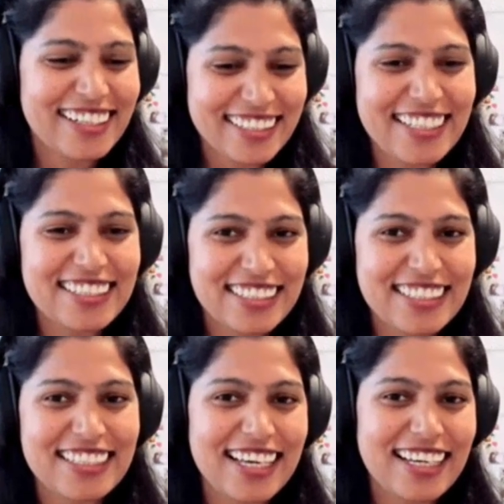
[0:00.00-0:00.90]
it's
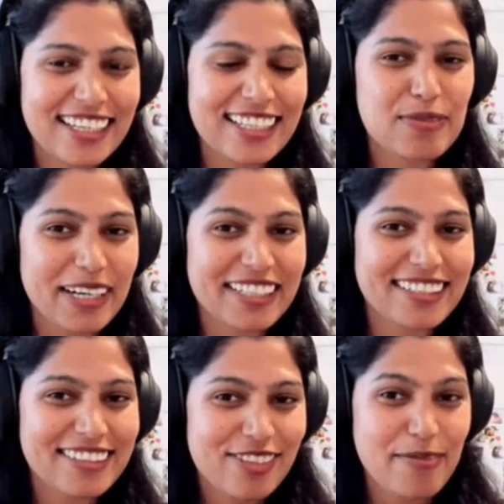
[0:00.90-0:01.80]
the thing
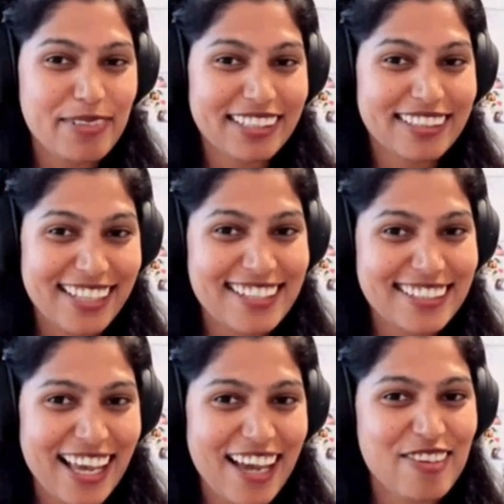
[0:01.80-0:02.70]
but Fabric
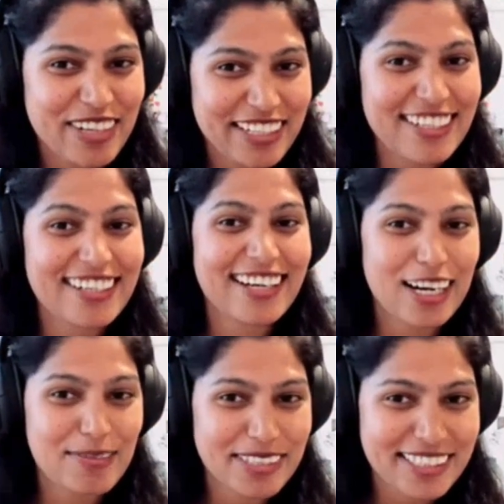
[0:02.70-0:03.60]
does have a front-end
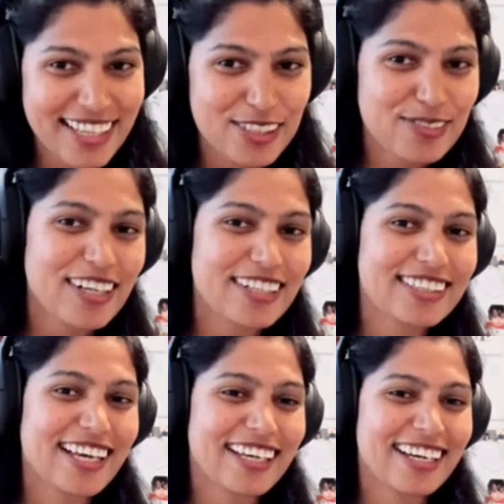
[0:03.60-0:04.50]
elements as well.
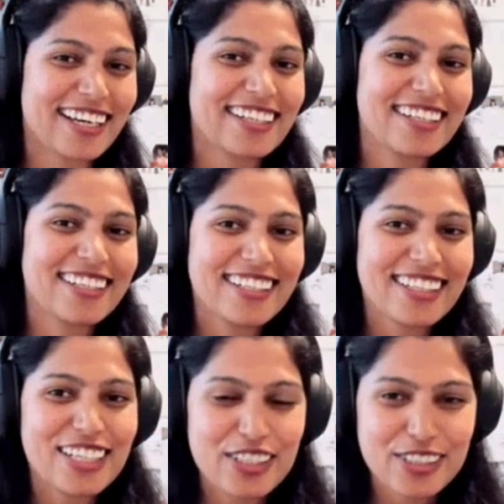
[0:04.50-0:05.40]
Like you
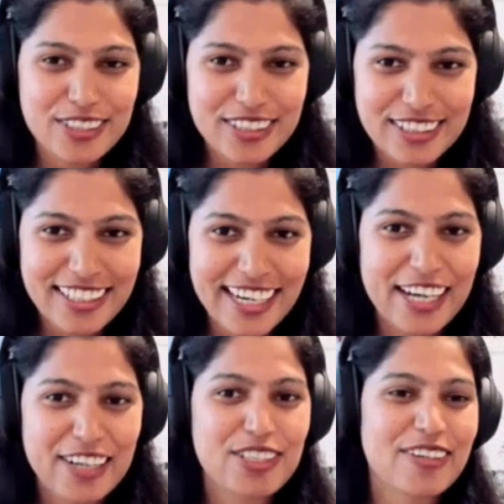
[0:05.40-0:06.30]
could
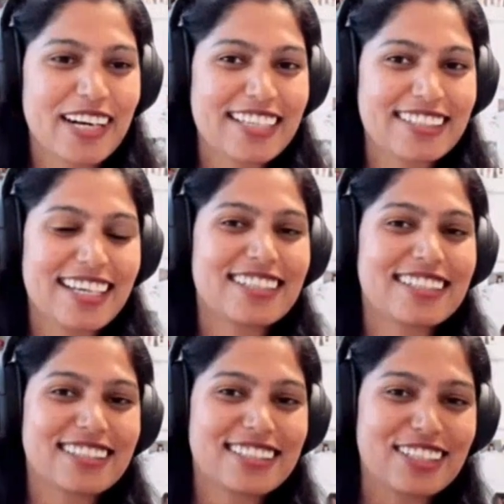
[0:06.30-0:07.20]
create
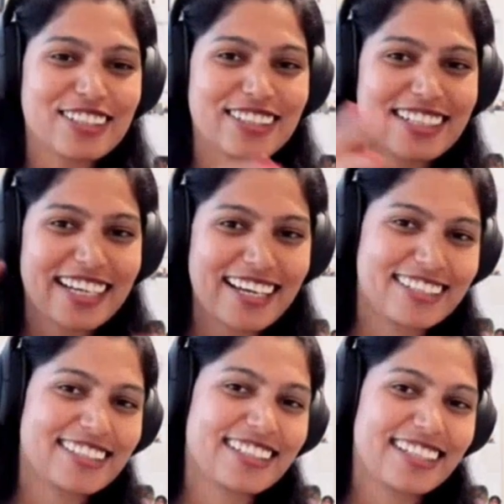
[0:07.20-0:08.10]
visualizations, you could
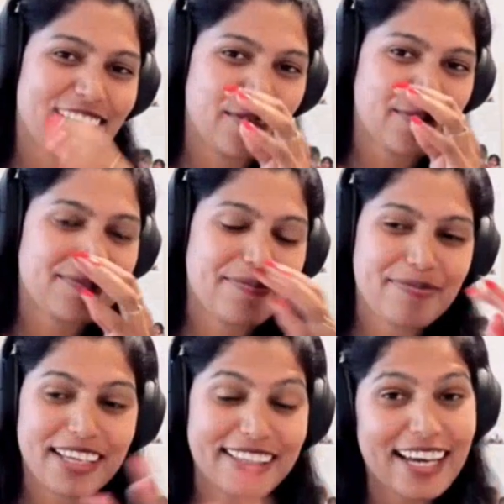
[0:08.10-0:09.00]
create the
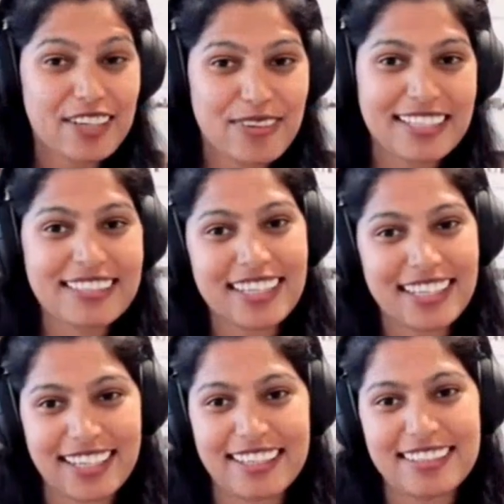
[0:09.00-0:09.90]
advanced
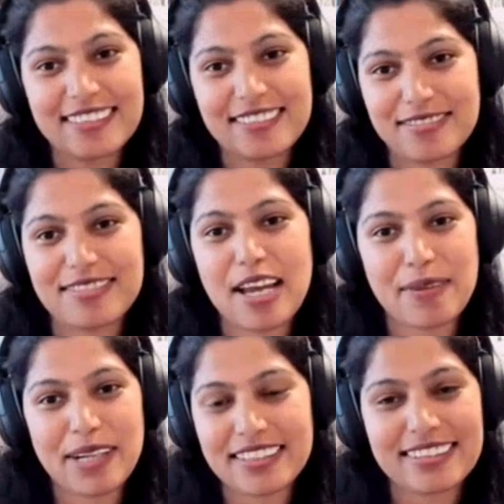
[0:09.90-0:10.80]
like a
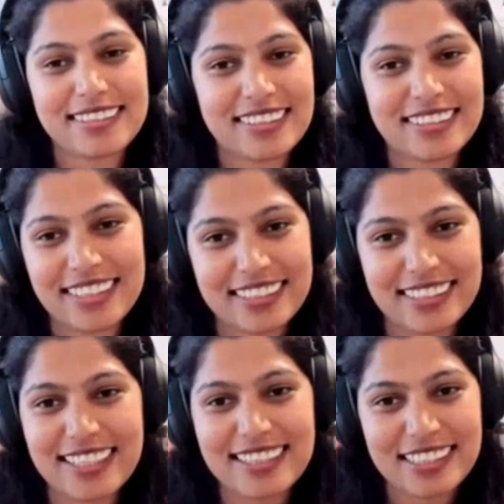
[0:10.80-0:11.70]
ML and data
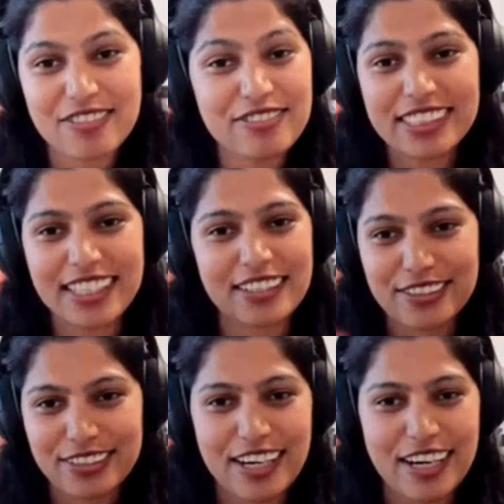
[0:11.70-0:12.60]
science stuff, which I
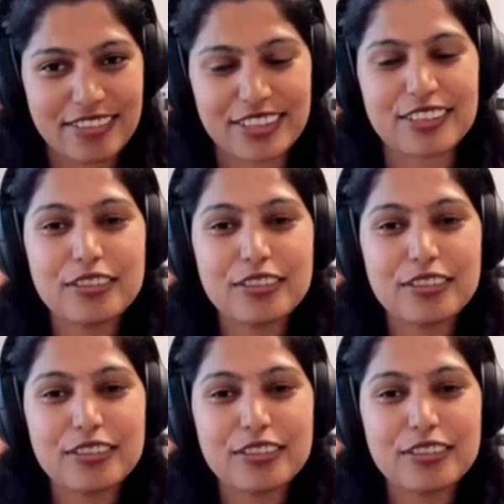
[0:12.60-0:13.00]
don't know how to